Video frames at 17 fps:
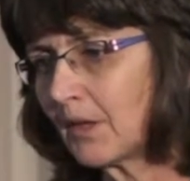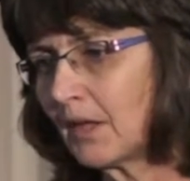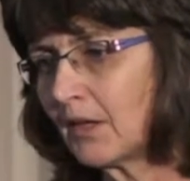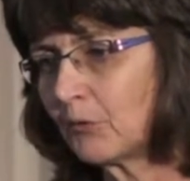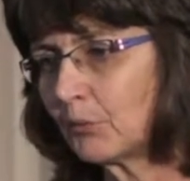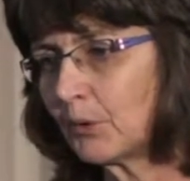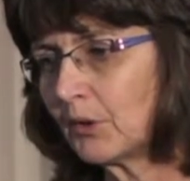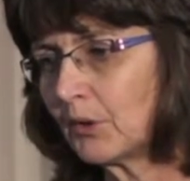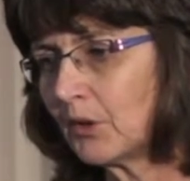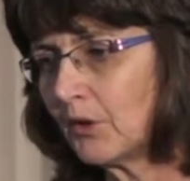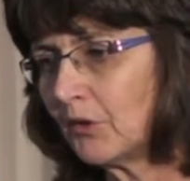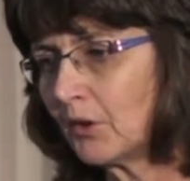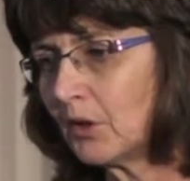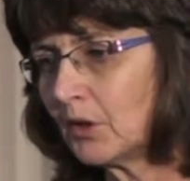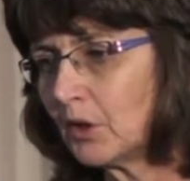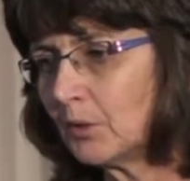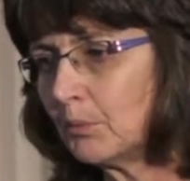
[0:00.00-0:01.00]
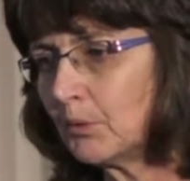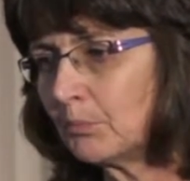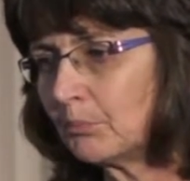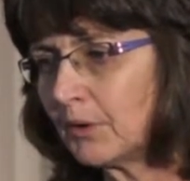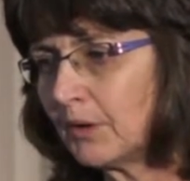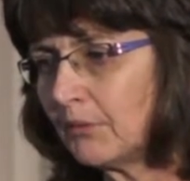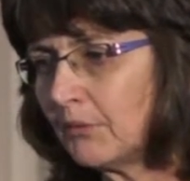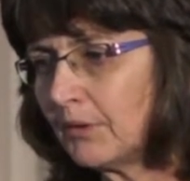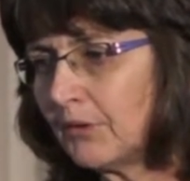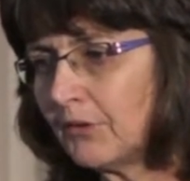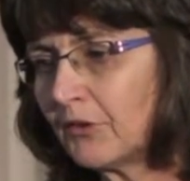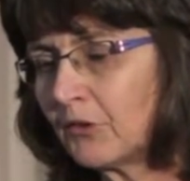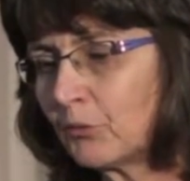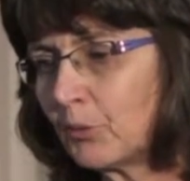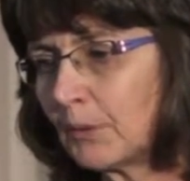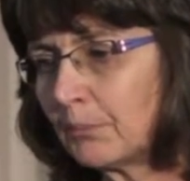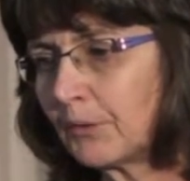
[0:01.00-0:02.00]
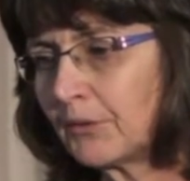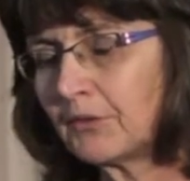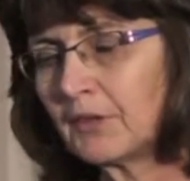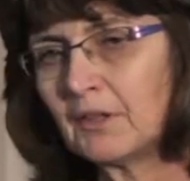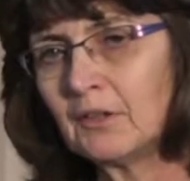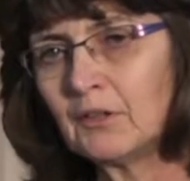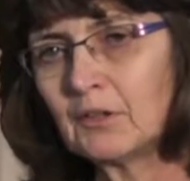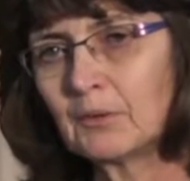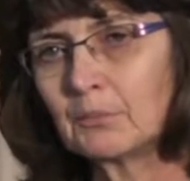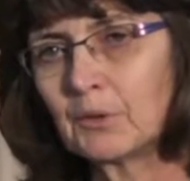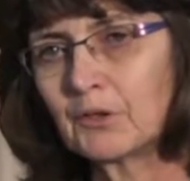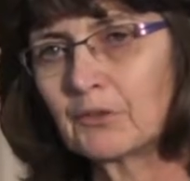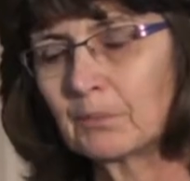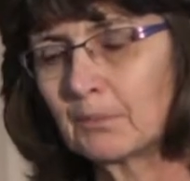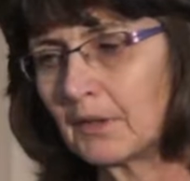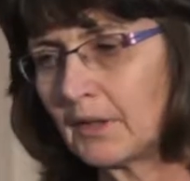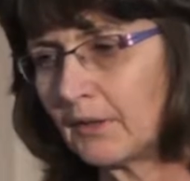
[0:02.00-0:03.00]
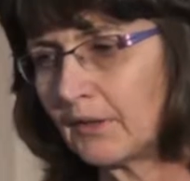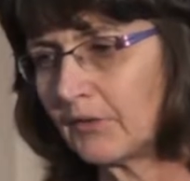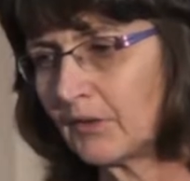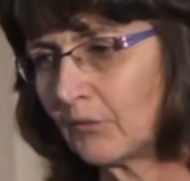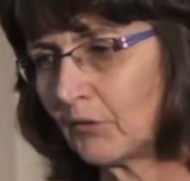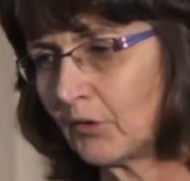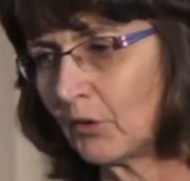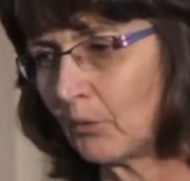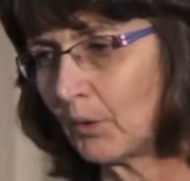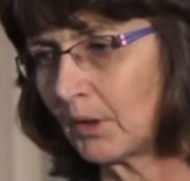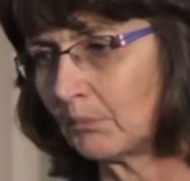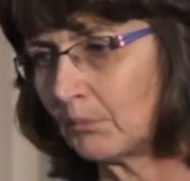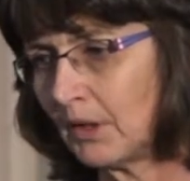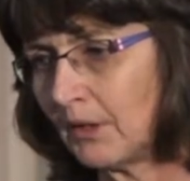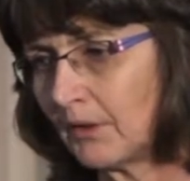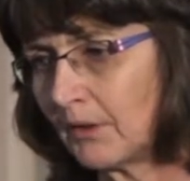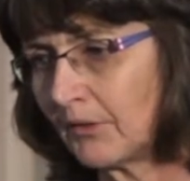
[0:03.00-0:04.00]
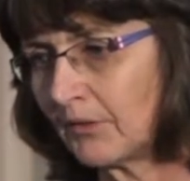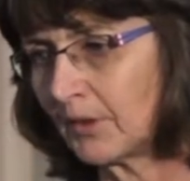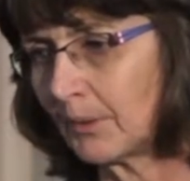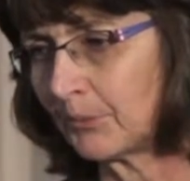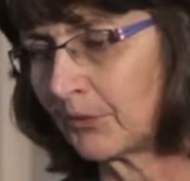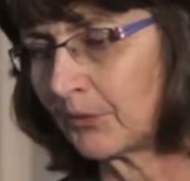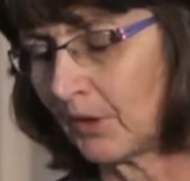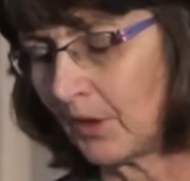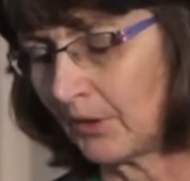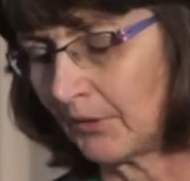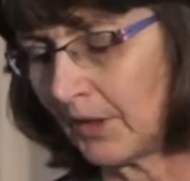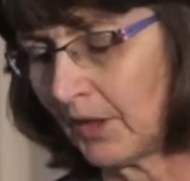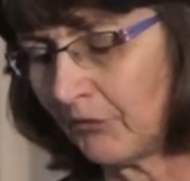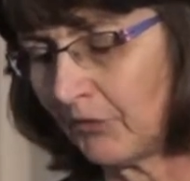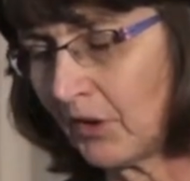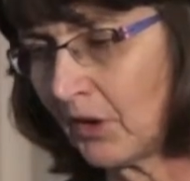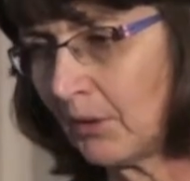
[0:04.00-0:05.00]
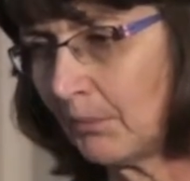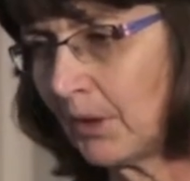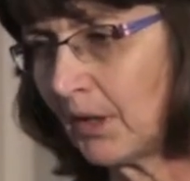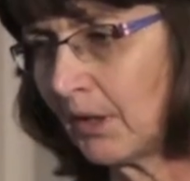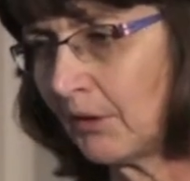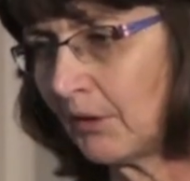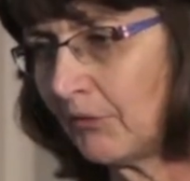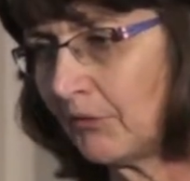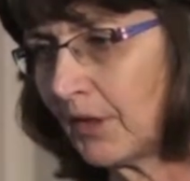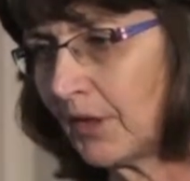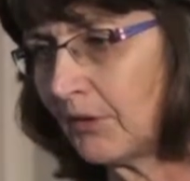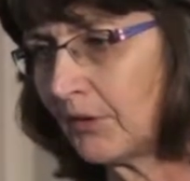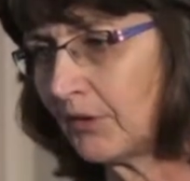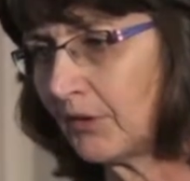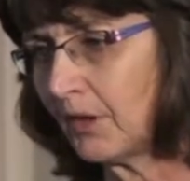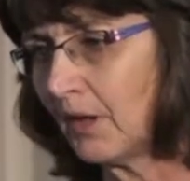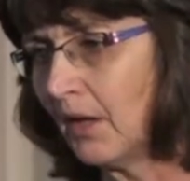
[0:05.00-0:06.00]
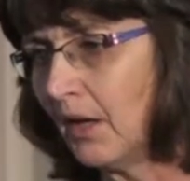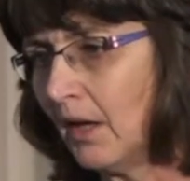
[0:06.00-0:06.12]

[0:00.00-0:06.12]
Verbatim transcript: as we know, the global prevalence is 1%, approximately 71 million in sub-Saharan Africa being infected.